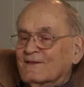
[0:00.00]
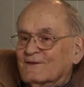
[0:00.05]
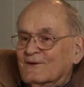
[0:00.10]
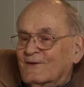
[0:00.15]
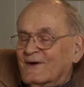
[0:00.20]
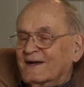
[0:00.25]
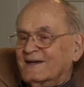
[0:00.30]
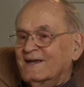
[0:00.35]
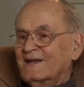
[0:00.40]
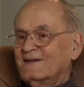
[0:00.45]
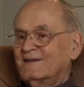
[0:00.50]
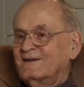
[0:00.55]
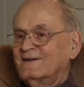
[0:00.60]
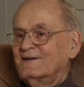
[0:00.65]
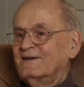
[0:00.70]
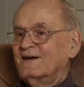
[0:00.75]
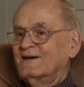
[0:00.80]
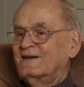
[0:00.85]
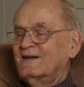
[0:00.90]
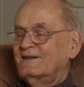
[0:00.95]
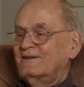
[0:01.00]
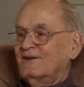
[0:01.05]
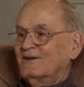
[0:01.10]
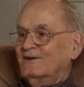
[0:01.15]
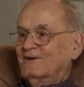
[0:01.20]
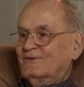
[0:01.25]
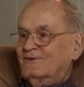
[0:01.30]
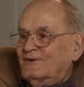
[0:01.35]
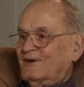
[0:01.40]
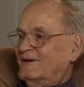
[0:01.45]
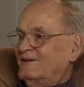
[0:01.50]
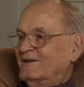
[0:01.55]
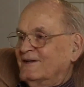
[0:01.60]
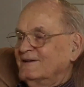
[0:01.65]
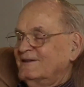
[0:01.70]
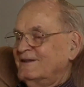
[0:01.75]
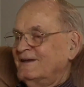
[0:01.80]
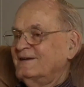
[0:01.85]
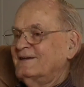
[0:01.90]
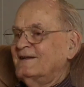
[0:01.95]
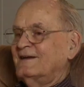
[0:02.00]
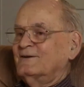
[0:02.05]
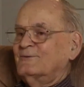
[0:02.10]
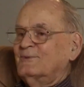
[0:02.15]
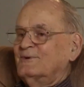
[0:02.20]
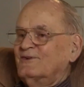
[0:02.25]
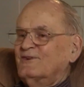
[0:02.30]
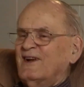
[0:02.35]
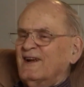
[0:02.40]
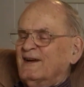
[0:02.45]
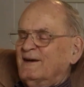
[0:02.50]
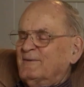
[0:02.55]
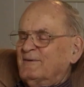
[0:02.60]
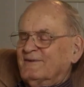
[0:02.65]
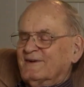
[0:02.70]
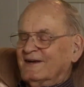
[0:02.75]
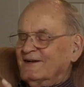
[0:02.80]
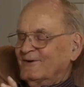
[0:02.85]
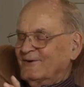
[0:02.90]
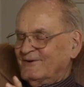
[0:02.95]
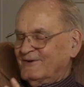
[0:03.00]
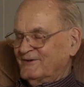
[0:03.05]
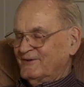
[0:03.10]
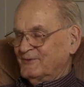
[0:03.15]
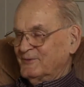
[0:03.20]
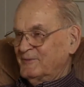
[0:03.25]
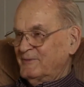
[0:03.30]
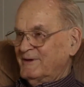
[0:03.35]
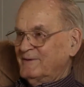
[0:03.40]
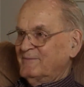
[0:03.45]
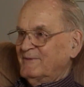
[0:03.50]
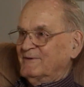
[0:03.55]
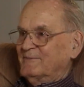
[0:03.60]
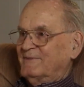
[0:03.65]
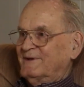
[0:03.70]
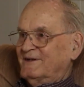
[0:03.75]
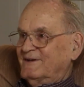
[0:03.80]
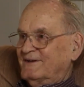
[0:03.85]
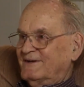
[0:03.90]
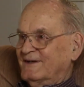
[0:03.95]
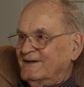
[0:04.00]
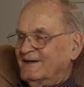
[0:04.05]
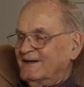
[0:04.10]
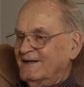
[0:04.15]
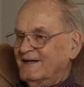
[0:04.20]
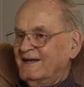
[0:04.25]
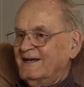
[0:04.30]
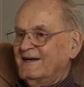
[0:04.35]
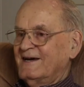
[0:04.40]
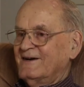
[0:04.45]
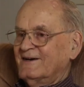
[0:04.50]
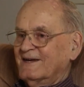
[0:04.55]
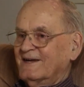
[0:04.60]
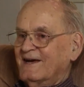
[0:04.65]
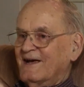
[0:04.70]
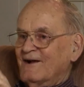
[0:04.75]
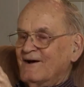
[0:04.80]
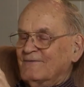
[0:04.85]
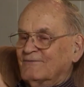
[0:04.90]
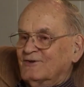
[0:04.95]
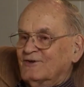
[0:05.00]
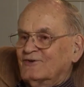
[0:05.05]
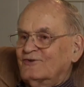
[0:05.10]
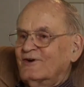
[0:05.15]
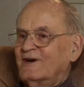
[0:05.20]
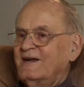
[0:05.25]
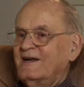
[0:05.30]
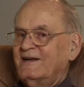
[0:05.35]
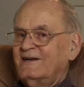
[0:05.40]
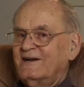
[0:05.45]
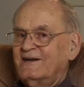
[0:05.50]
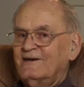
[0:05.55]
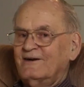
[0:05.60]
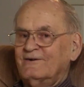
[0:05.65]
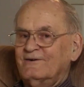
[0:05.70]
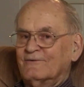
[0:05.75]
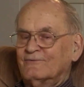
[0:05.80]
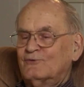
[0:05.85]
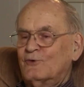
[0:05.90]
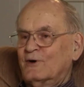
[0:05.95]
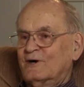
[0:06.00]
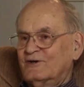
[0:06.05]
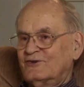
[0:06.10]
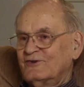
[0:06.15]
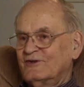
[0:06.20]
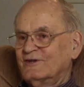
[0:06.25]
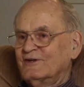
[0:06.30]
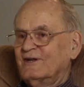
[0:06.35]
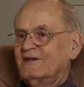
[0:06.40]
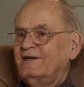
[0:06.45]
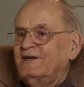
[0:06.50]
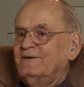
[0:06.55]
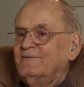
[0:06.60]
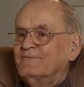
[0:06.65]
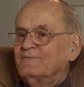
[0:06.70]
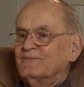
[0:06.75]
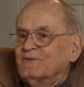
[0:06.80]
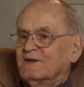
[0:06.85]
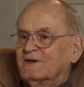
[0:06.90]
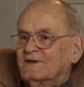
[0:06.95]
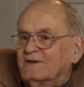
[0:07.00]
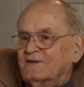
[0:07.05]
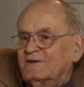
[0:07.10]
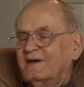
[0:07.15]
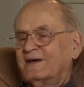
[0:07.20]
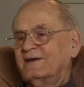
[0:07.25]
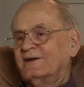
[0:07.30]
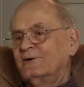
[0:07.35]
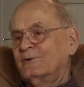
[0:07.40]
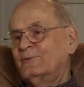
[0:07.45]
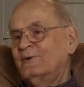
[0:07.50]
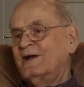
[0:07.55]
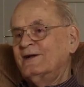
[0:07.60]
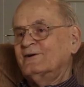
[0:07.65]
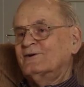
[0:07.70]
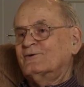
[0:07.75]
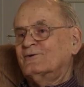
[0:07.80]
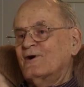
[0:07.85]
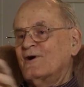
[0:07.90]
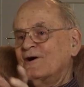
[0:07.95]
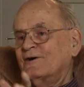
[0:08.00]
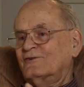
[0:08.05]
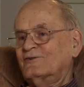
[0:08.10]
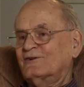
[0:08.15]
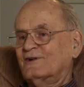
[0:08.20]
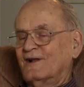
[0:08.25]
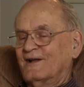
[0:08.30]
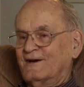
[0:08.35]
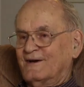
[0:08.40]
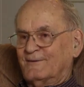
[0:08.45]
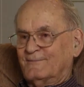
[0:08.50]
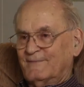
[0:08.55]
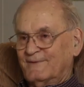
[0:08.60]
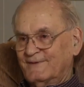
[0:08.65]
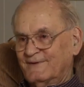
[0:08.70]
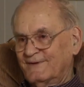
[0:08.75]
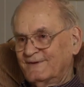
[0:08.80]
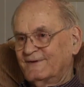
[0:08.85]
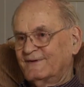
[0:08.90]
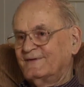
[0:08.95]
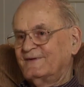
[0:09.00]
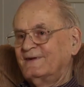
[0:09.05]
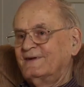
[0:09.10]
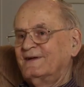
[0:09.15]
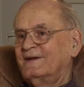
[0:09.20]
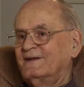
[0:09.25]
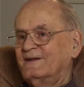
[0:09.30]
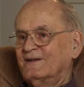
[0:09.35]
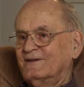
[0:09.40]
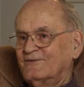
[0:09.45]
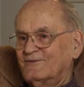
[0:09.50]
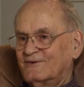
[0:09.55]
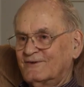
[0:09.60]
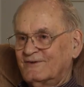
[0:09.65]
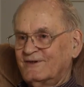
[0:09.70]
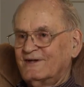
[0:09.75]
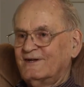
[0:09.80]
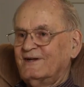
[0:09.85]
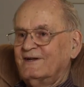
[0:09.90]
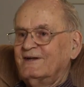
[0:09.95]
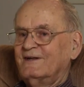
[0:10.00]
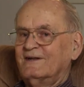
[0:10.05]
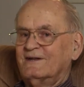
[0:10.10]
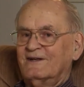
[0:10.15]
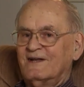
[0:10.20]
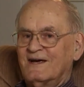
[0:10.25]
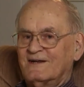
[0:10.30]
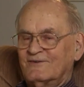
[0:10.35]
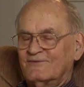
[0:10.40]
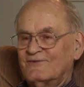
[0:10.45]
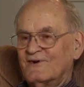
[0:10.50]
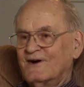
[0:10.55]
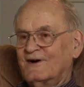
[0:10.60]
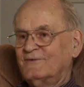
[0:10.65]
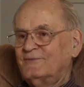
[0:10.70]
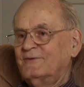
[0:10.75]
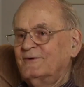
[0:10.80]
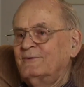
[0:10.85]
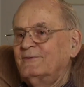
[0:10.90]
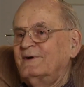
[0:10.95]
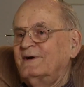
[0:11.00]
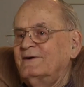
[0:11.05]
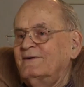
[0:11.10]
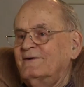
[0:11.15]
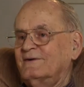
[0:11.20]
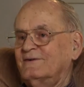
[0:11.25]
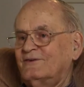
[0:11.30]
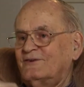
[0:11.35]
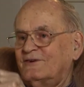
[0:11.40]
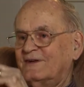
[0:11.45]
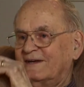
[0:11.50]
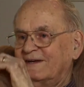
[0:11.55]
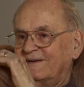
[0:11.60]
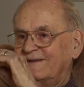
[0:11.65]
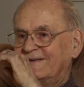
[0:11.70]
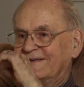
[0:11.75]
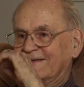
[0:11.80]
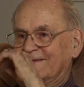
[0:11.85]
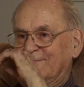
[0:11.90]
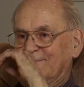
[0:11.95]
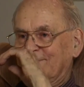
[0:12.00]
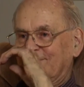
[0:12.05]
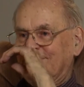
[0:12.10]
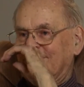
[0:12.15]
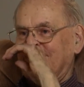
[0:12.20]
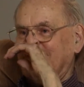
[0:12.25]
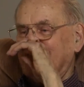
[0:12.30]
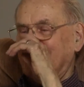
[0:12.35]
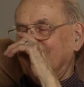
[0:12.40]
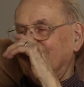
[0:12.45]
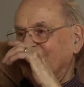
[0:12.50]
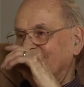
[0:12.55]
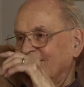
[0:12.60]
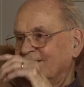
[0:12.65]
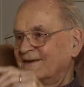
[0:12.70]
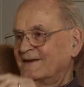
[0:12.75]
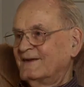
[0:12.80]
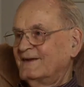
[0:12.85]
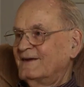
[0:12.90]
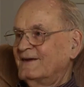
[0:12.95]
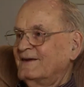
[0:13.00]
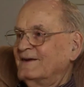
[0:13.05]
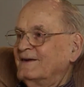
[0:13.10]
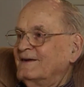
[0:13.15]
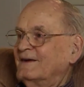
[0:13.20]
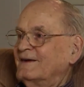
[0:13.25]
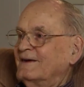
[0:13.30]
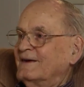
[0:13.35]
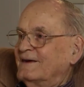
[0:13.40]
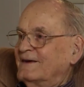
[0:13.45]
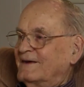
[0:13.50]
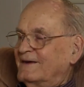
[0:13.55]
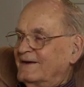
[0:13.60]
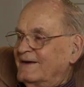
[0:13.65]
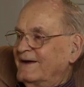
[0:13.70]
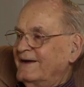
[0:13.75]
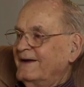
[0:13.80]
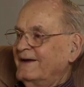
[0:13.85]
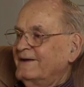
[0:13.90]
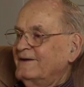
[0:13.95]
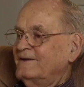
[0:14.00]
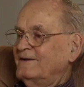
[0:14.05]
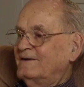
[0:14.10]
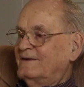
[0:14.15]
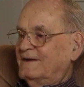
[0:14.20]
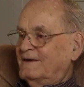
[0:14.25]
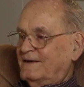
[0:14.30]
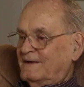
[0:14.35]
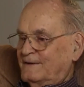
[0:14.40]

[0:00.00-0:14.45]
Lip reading: So I get to this, I think that was the name of it, I don't even remember, but anyhow, I got off the train there, and fortunately, they had a Red Cross club not far from the railroad station. Mm. And